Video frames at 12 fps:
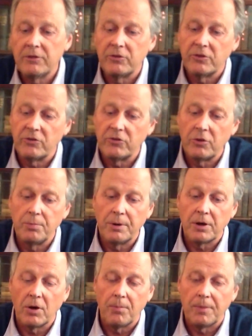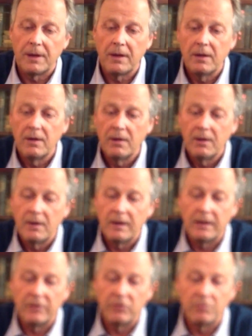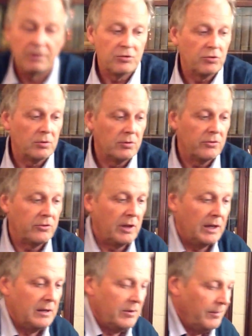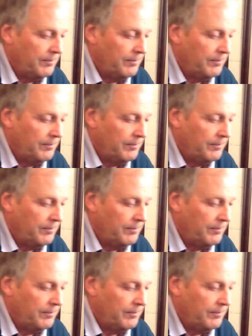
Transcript: is a super copy in its original state.